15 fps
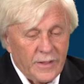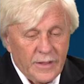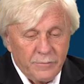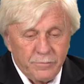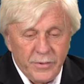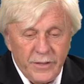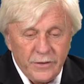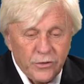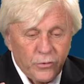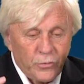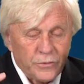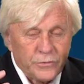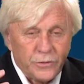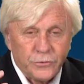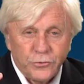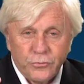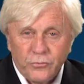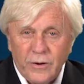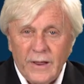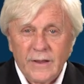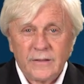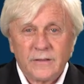And Peter was
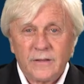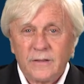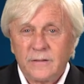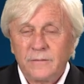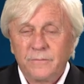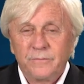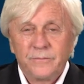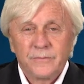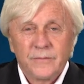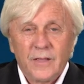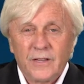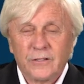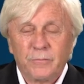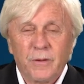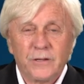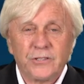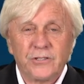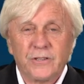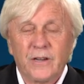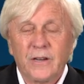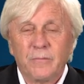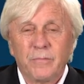attracted as much
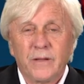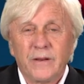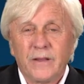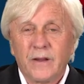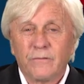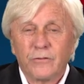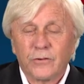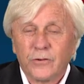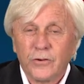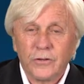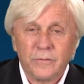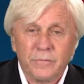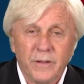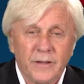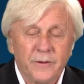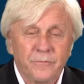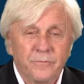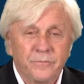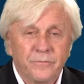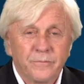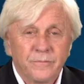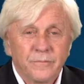as anybody ever could be
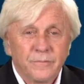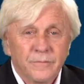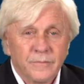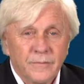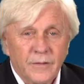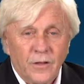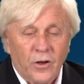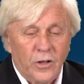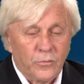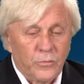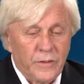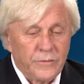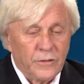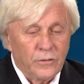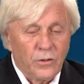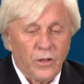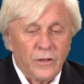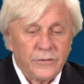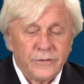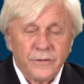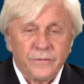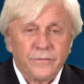on when the
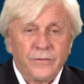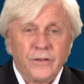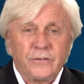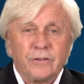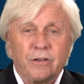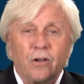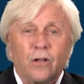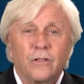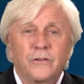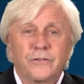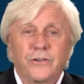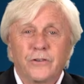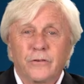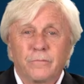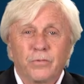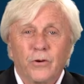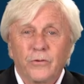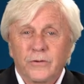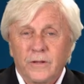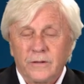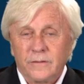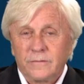laws of physiology are
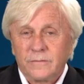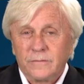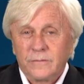broken.